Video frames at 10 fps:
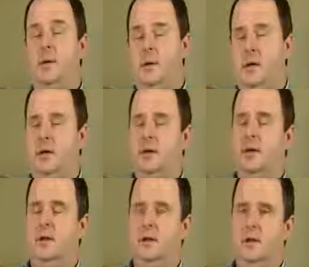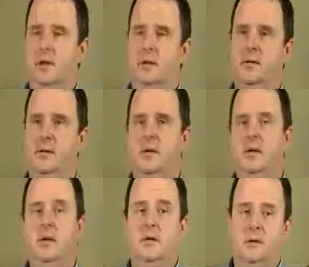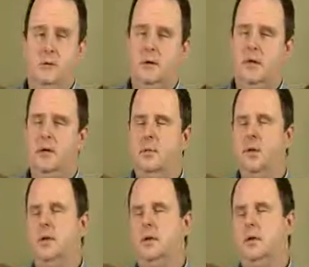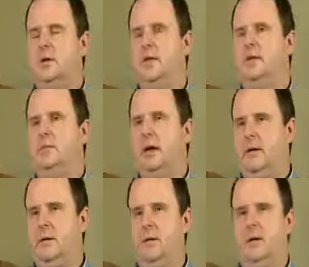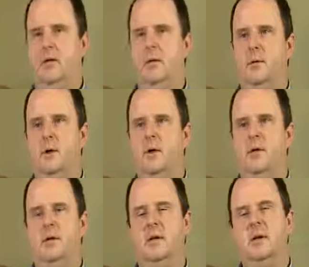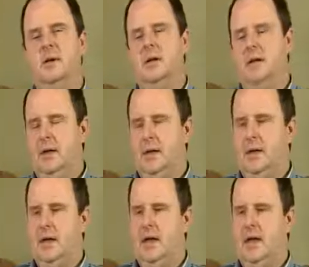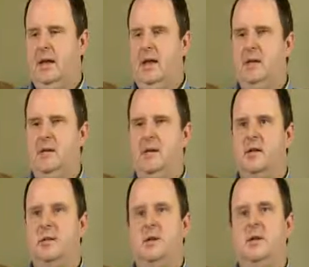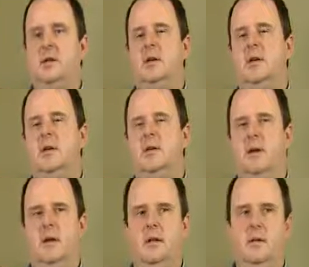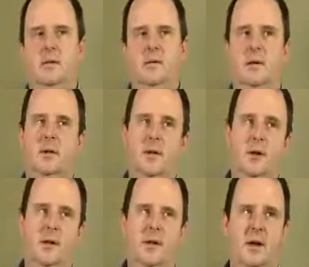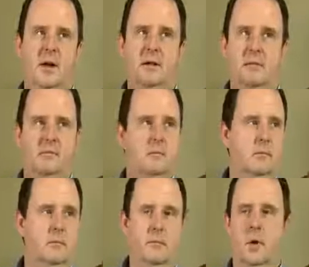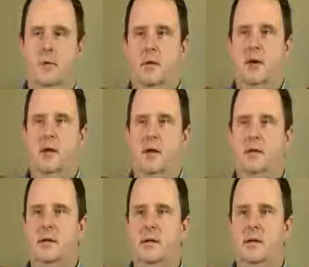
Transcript: my mother to tell her the news and forward her the picture, and she's bouncing off the walls, and she says, well, did you tell your father? And I said, well, no, he's got one of our clients